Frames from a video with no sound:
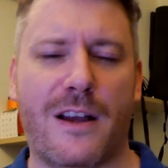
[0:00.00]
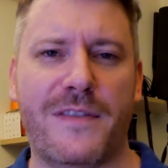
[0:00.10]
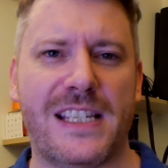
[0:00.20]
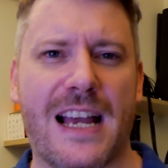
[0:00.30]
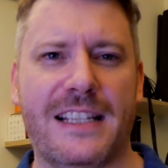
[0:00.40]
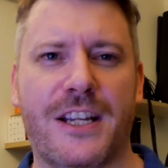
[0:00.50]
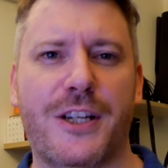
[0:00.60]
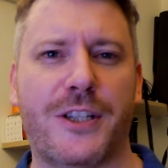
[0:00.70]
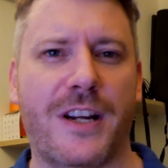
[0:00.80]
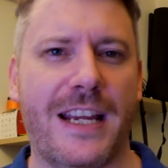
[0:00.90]
Obviously, I
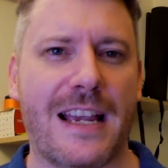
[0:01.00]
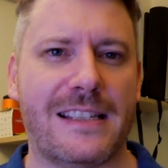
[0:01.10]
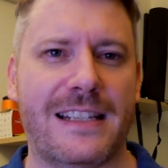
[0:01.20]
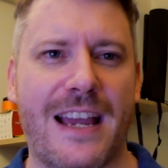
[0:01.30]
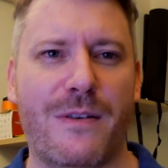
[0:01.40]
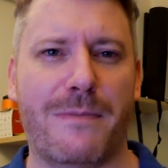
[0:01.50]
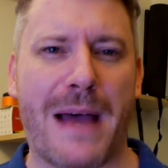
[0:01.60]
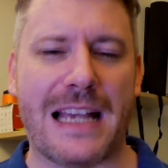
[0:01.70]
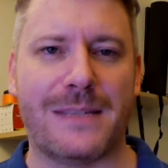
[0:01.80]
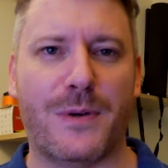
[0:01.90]
touched on it yesterday with
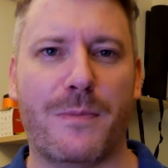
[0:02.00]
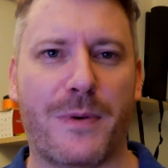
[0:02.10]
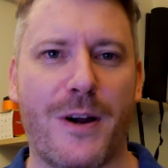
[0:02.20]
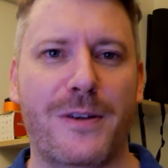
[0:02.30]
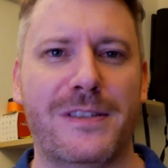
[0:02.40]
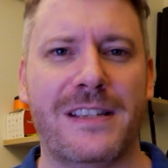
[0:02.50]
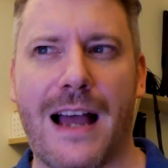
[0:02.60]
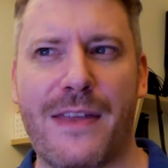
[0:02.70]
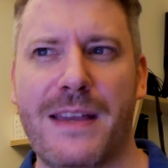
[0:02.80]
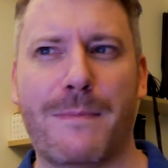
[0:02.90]
Passport Bros.
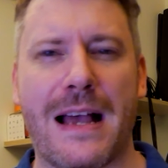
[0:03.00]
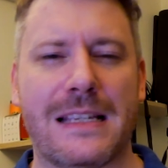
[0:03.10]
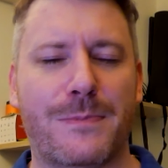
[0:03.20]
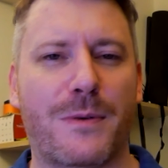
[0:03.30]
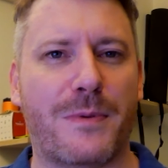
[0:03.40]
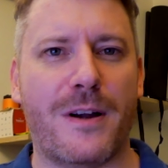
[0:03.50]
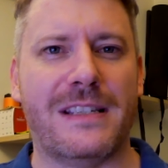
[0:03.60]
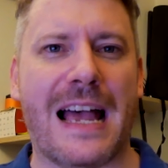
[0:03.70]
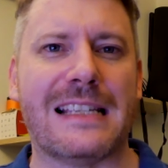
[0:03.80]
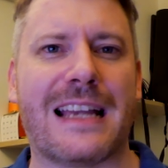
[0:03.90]
I think Passport
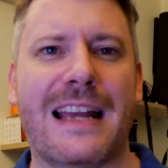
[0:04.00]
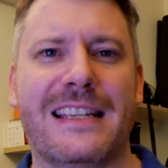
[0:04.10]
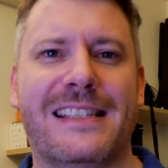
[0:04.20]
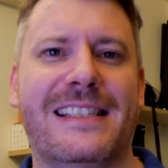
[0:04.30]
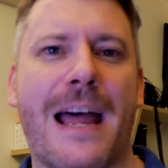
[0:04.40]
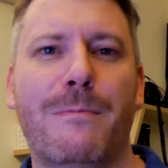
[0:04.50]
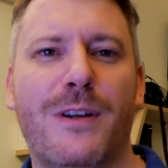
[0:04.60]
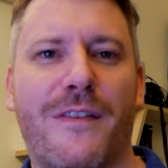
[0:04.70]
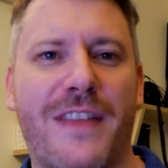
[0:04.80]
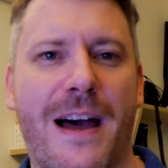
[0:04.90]
Bros has kind of stemmed
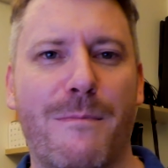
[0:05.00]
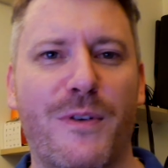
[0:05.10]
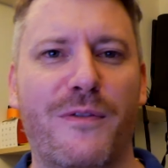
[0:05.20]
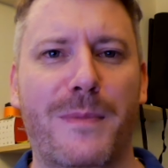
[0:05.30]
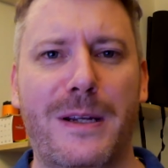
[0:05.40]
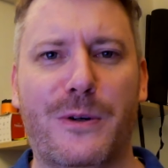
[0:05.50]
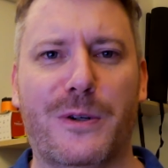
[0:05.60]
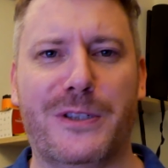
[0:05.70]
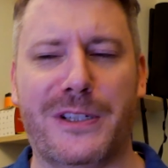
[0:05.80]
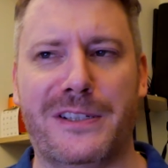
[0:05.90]
off that movement
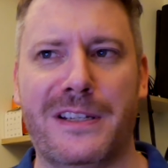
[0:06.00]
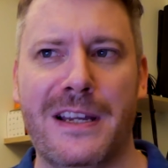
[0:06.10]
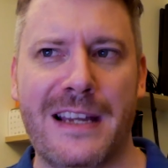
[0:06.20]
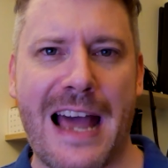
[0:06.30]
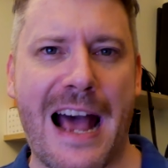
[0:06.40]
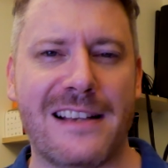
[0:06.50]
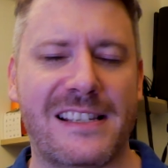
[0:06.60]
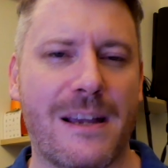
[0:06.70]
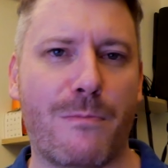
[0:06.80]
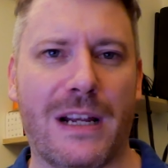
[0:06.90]
or just has
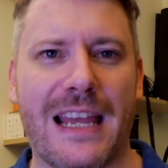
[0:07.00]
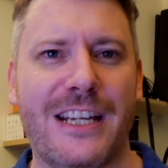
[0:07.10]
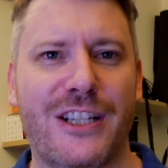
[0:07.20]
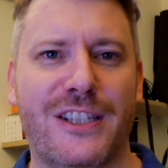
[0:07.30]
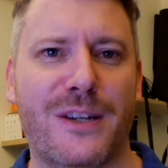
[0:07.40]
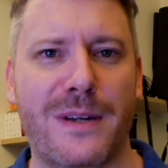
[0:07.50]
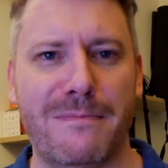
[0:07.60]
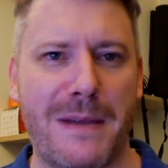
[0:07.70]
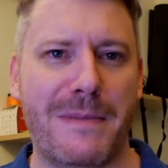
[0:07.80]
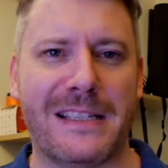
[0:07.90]
some relation to
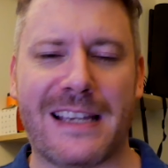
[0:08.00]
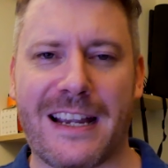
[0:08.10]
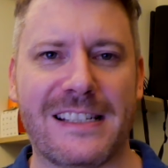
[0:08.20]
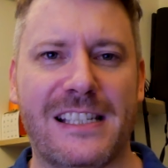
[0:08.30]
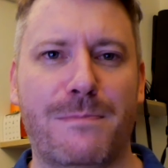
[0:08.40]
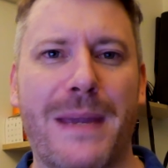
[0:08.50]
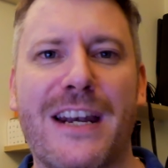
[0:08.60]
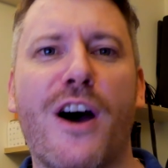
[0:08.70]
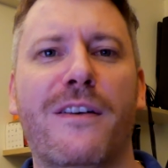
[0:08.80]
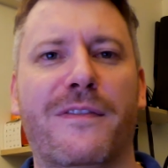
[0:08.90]
it. Maybe it's like a spin
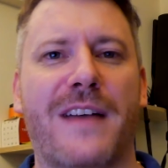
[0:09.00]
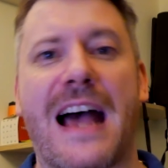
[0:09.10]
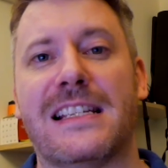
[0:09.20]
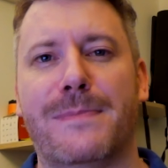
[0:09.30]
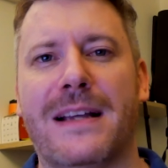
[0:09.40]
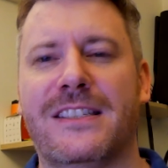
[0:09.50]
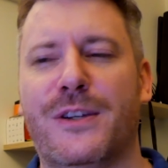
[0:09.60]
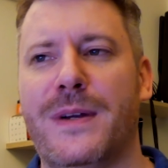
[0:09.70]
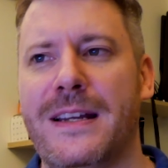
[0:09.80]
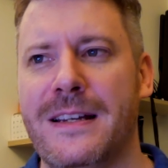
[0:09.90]
off aspect
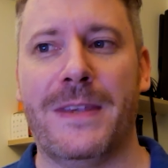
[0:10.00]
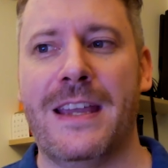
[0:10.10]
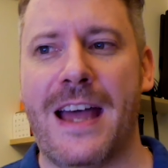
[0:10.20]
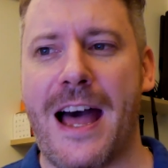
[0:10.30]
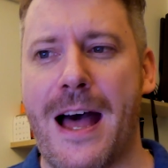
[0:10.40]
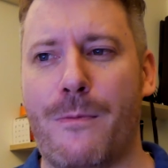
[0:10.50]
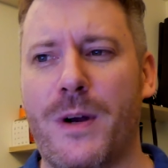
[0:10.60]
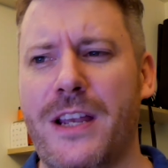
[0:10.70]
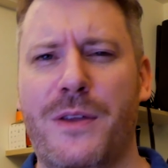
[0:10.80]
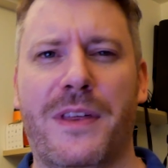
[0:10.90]
to it. Um, what
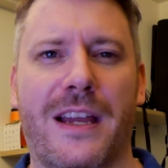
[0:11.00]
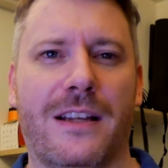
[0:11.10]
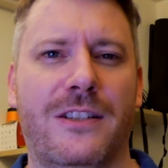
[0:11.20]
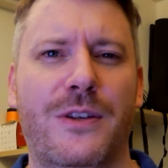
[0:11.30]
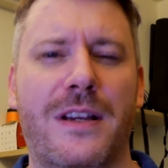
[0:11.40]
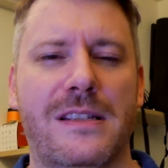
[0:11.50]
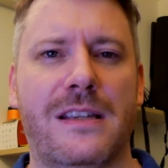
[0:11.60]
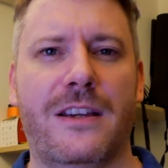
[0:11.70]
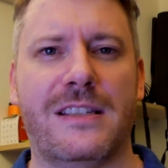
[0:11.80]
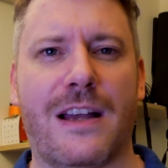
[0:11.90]
do you think? Do you
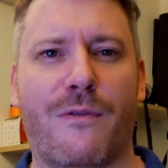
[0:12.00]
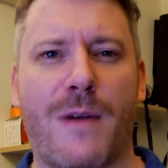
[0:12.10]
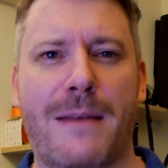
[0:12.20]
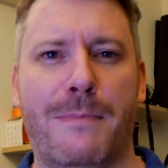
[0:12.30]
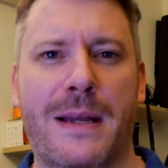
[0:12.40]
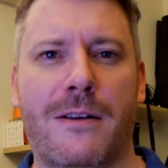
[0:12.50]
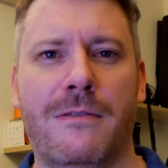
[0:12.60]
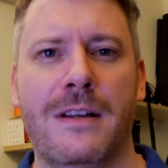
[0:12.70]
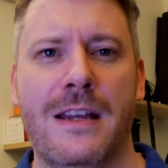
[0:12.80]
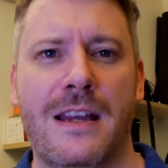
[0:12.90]
consider yourself red
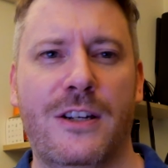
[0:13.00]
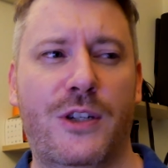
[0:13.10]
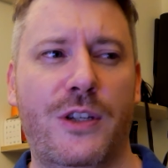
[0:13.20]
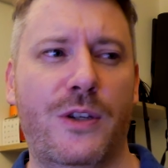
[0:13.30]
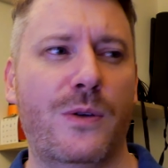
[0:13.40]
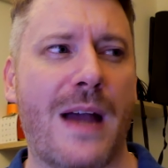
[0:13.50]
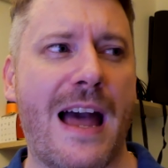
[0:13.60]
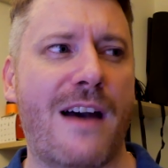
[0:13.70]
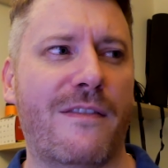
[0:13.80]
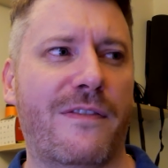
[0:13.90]
pill? Do you
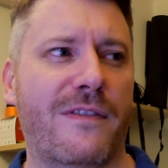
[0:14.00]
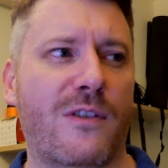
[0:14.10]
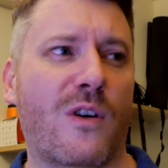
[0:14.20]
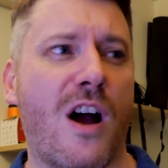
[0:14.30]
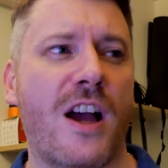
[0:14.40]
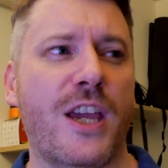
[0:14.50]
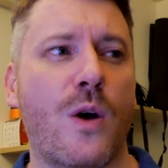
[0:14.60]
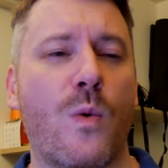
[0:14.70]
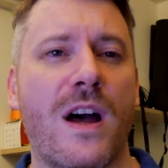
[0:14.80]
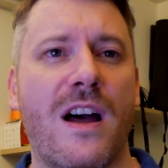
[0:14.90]
have or are you
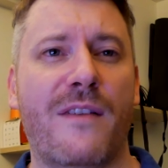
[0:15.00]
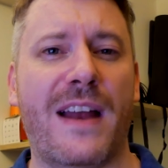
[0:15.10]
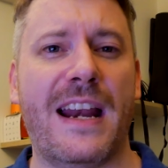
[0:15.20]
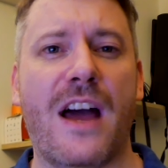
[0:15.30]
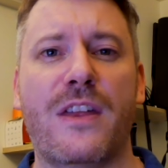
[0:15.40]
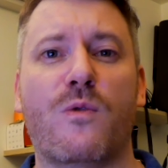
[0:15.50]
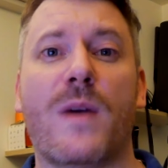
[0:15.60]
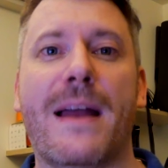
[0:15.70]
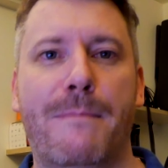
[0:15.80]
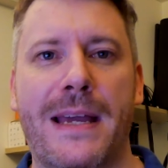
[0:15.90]
aware of any other
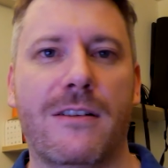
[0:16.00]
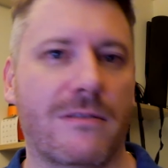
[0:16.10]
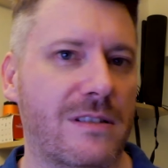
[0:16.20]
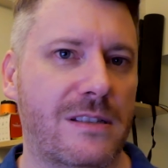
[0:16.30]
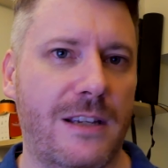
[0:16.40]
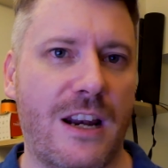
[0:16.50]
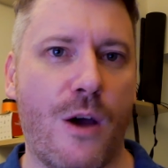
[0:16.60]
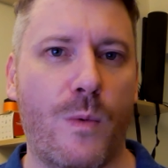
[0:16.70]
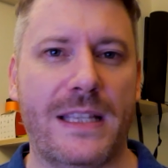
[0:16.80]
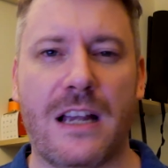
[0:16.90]
red pills? You
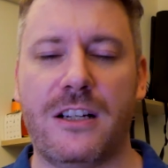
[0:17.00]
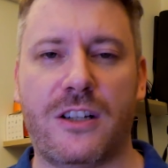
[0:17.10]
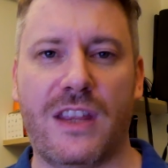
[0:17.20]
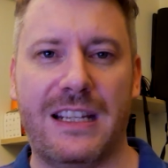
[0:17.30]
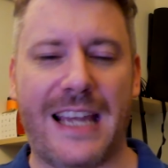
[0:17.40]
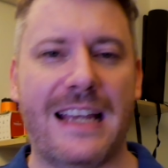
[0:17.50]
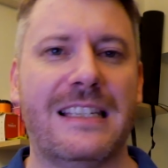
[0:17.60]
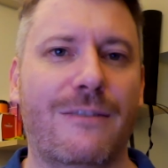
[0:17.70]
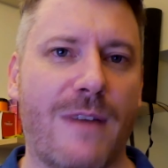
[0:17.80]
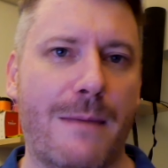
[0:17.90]
know, we touched on the
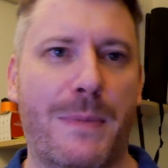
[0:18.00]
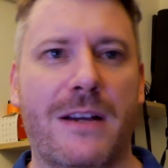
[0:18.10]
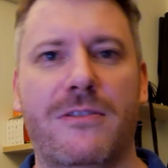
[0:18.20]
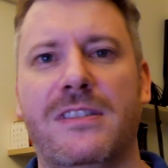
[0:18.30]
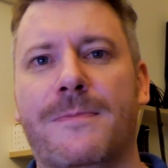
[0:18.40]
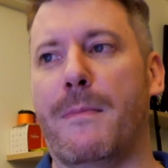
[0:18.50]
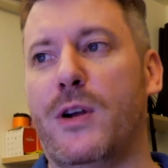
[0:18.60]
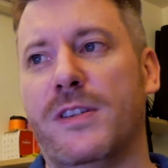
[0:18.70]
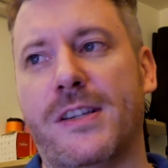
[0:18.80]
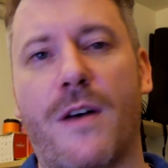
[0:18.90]
dating red pills, but
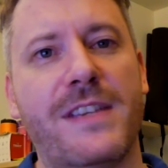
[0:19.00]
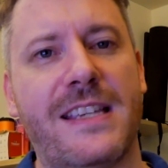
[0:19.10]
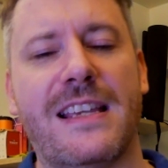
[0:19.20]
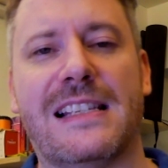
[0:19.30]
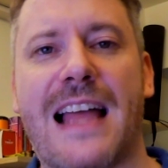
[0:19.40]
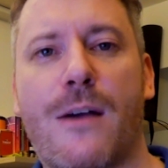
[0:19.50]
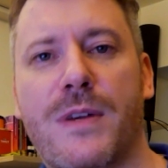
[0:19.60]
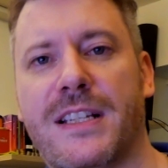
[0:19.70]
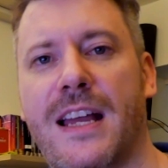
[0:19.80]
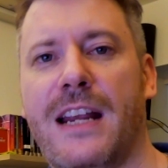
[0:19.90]
also obviously there's
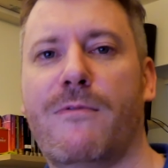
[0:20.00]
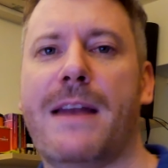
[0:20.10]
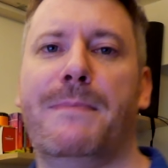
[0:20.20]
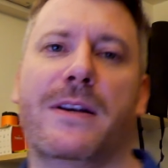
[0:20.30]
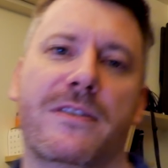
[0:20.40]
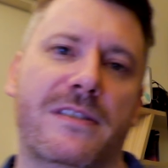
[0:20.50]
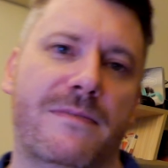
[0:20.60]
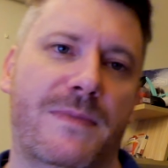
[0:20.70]
language learning red pills.